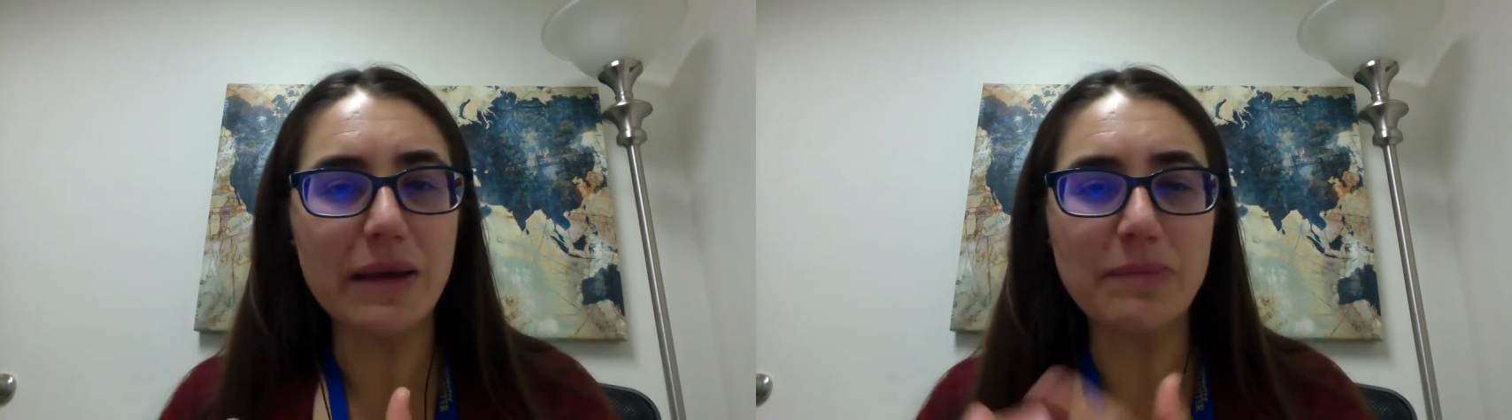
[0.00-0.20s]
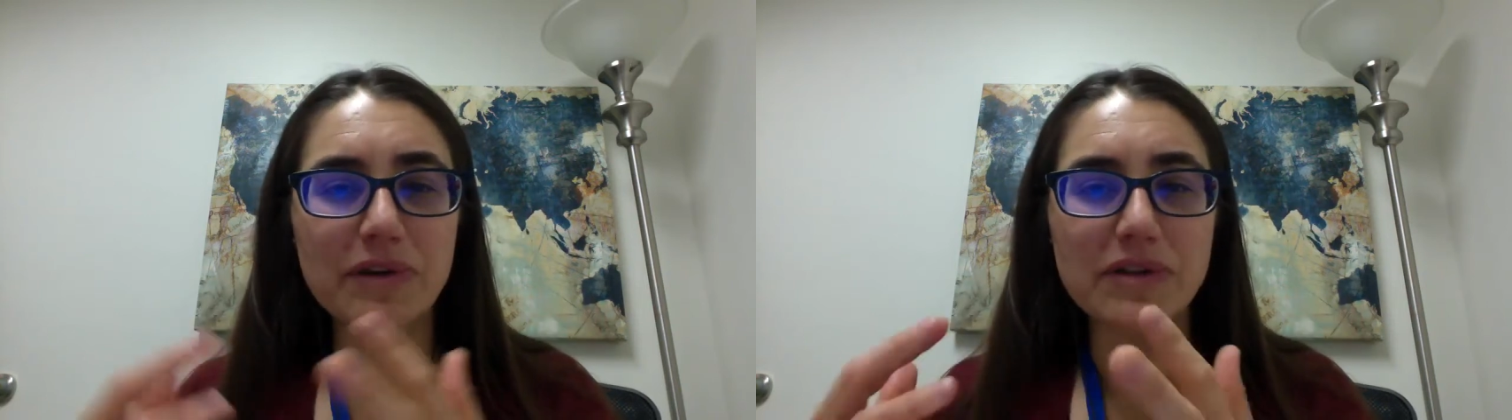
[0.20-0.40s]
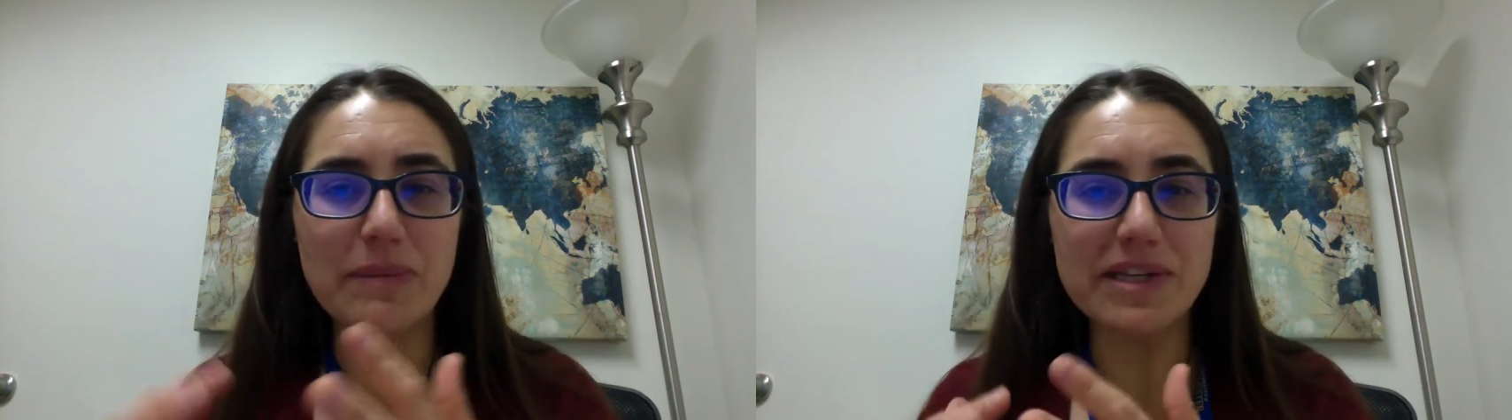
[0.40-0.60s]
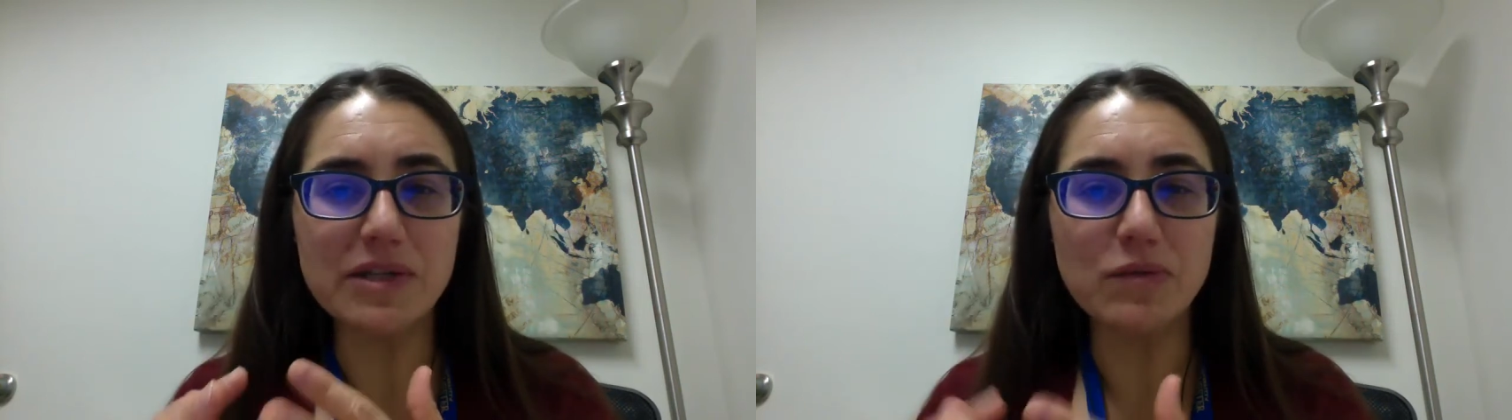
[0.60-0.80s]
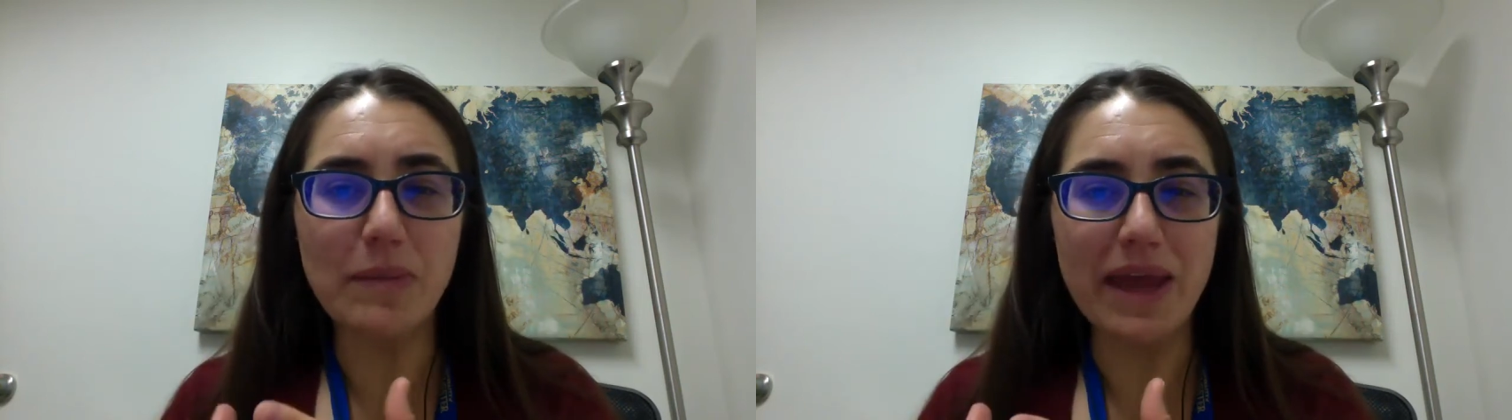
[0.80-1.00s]
build up my
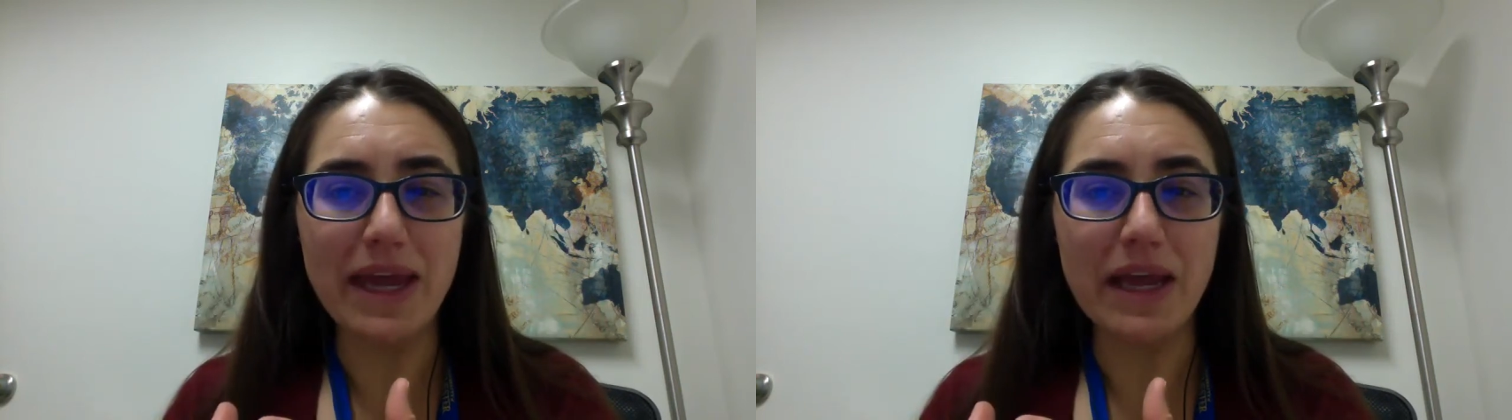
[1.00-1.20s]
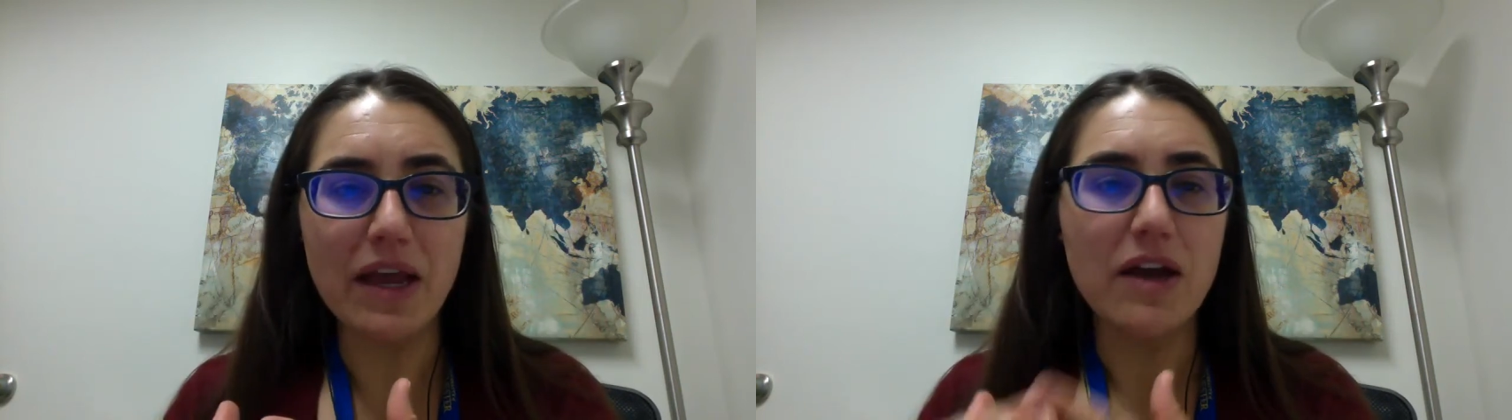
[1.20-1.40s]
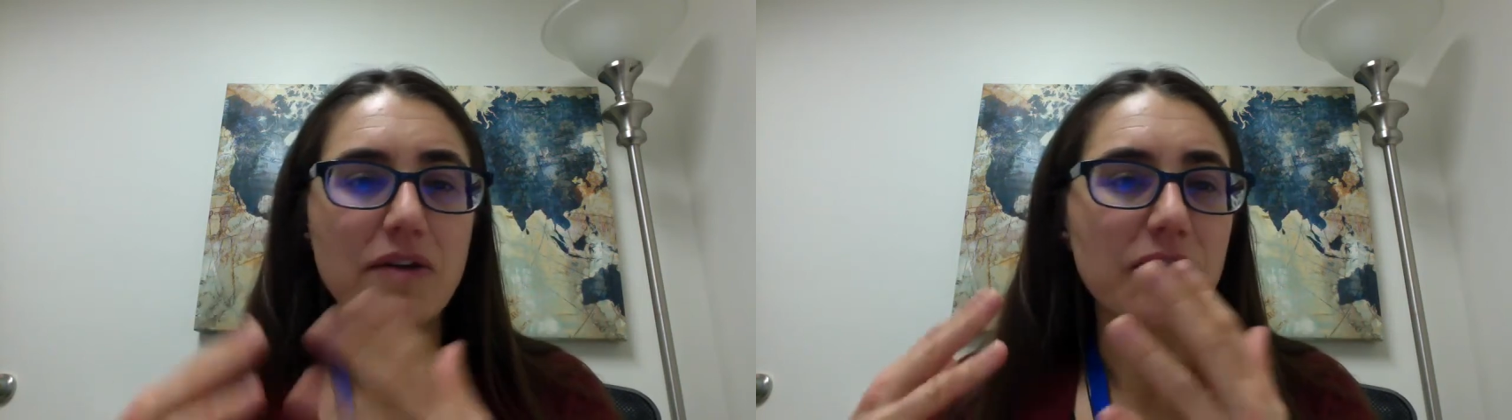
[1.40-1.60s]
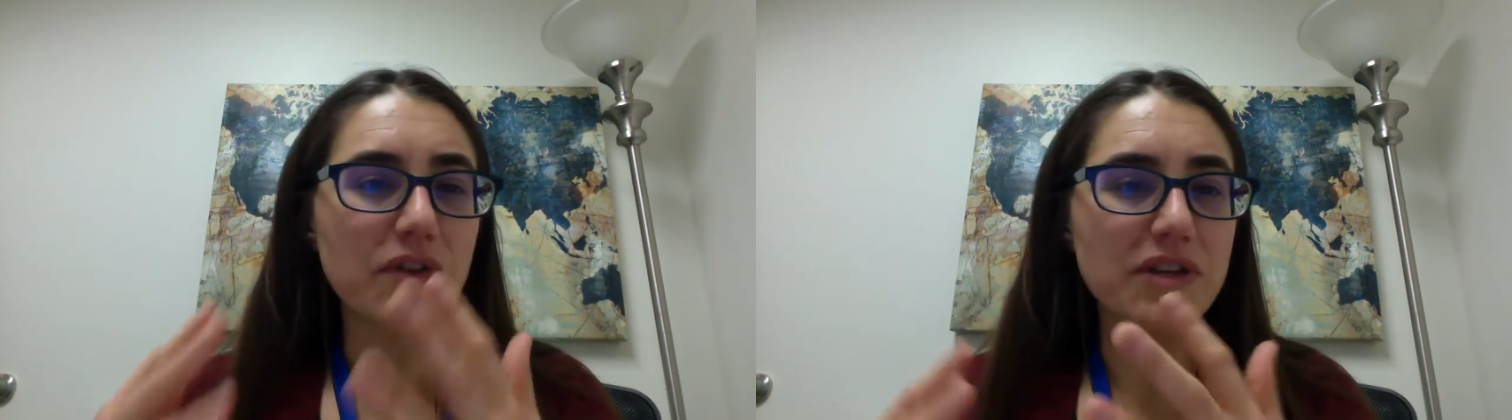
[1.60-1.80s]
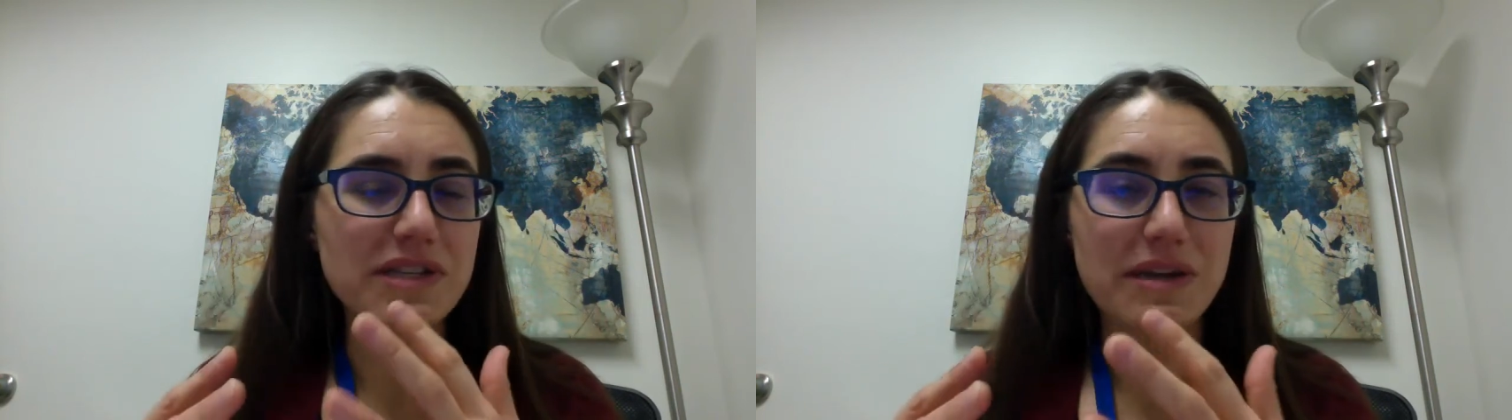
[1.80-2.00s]
swimming for
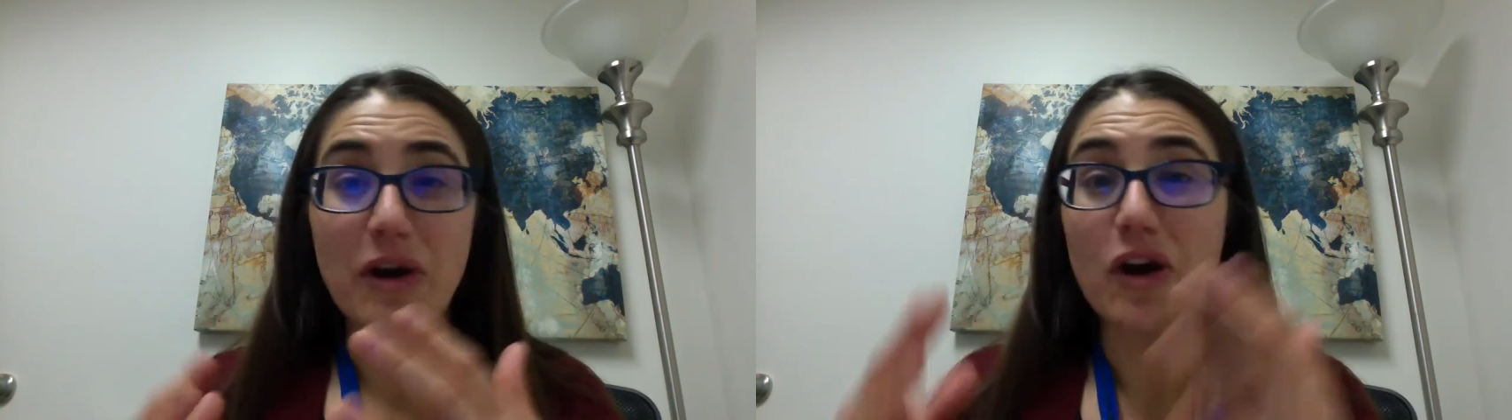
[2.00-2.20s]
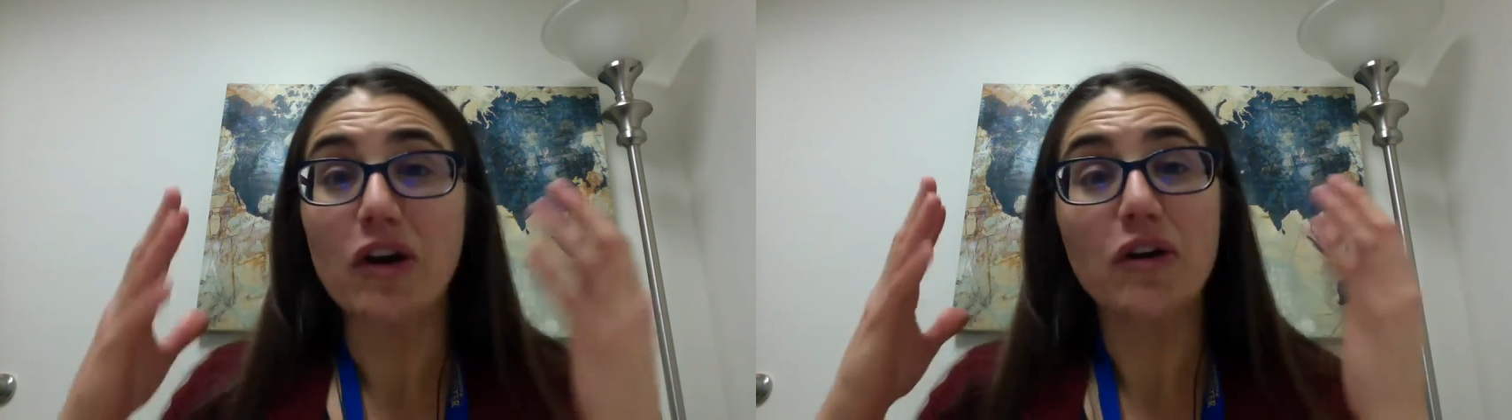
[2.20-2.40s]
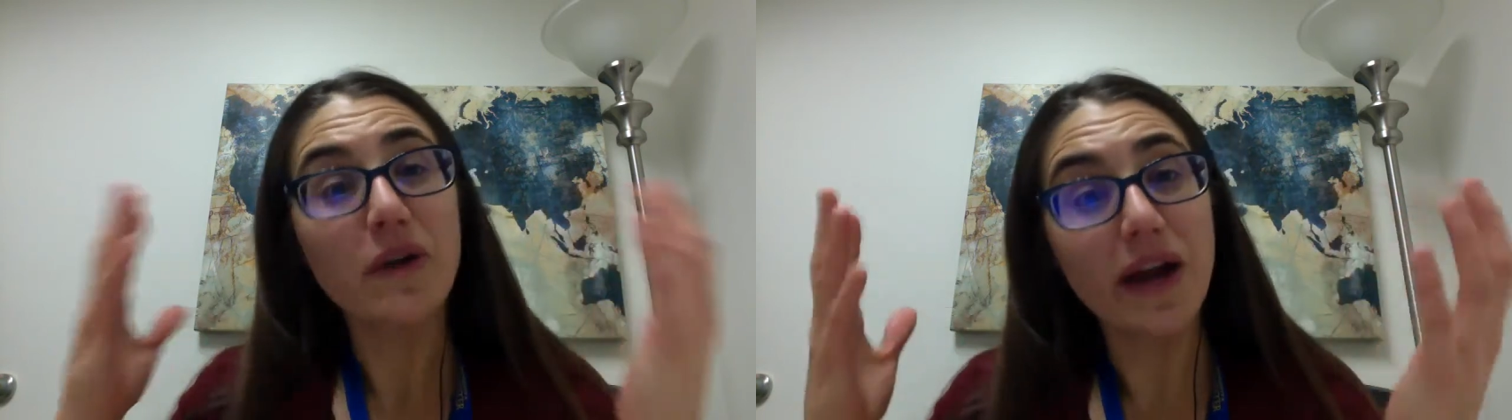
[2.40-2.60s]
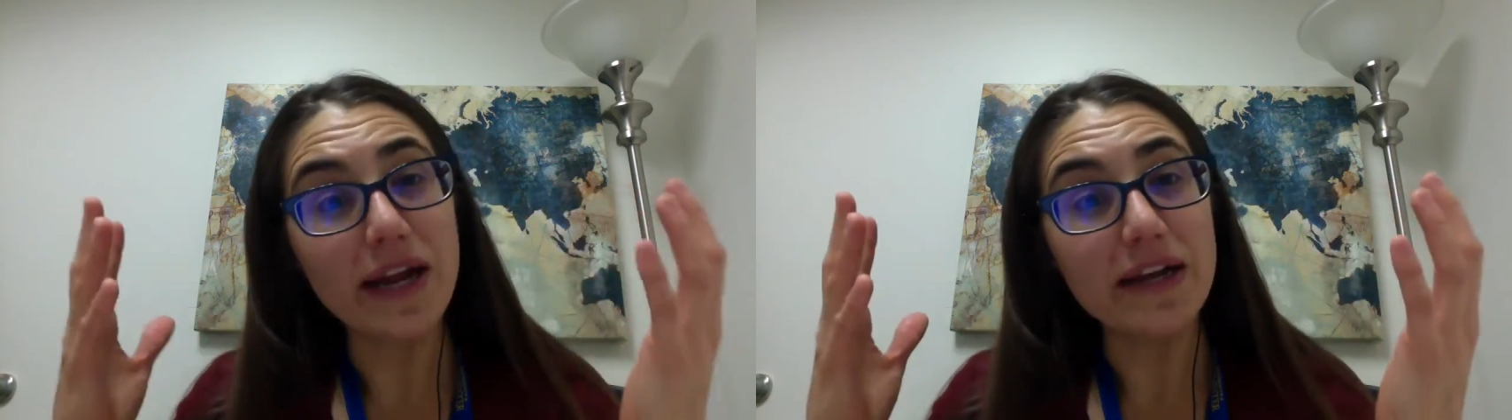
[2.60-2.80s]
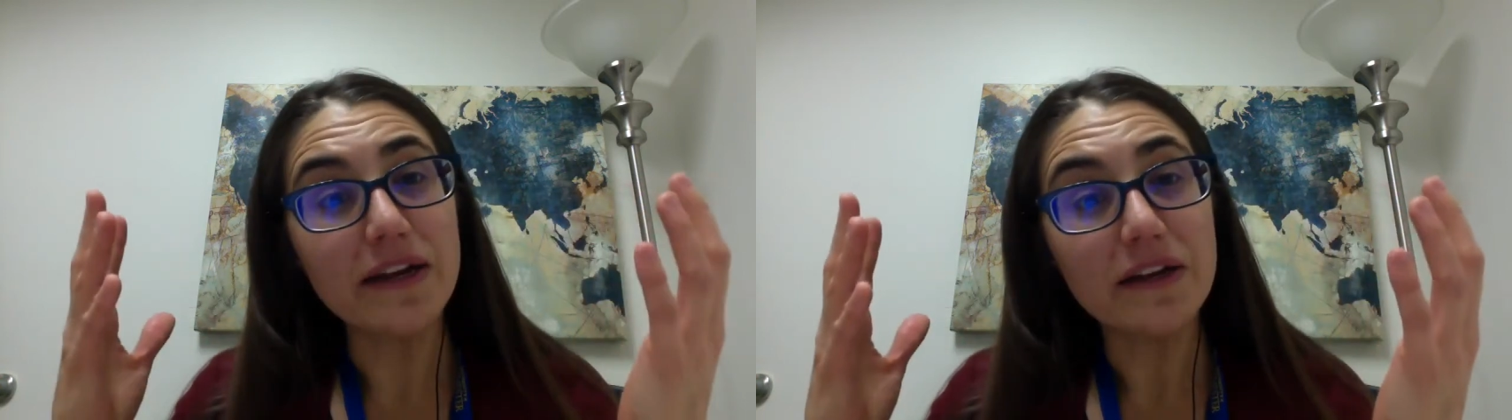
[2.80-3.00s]
this summer. Great.